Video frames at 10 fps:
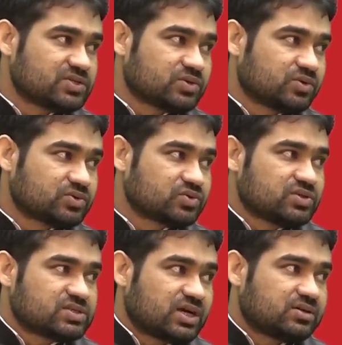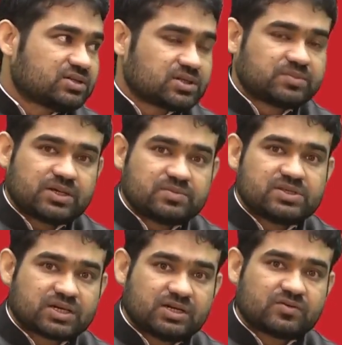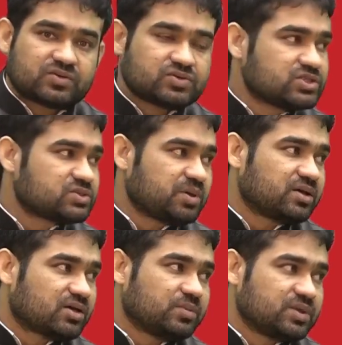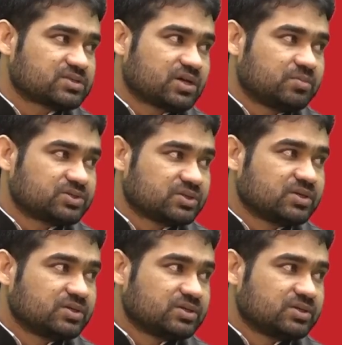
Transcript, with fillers: So these right. kinds of sometimes these kind of questions may come in the examination.